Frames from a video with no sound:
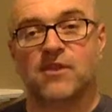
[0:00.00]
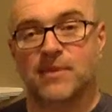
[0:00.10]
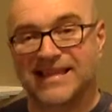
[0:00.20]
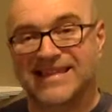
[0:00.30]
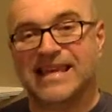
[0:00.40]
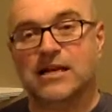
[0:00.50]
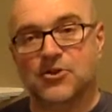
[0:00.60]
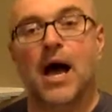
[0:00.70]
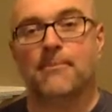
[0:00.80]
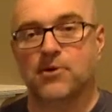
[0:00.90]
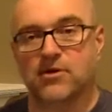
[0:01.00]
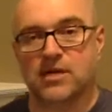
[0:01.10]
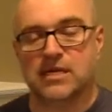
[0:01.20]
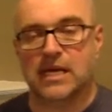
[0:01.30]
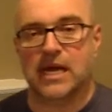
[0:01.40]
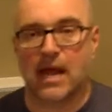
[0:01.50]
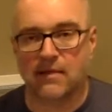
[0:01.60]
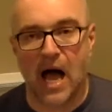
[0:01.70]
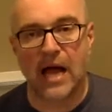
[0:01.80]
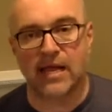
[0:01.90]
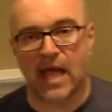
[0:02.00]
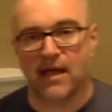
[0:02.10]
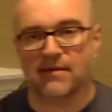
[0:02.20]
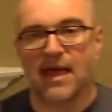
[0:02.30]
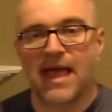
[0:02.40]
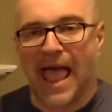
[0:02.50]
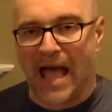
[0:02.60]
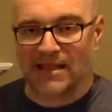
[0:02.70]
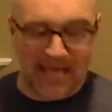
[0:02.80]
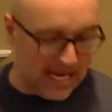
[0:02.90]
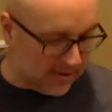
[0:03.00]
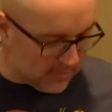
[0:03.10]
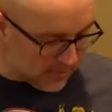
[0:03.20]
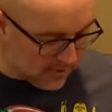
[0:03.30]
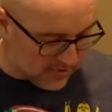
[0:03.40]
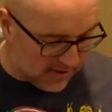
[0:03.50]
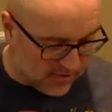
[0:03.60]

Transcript: to be sealed up using DNA ligase at the end of the process.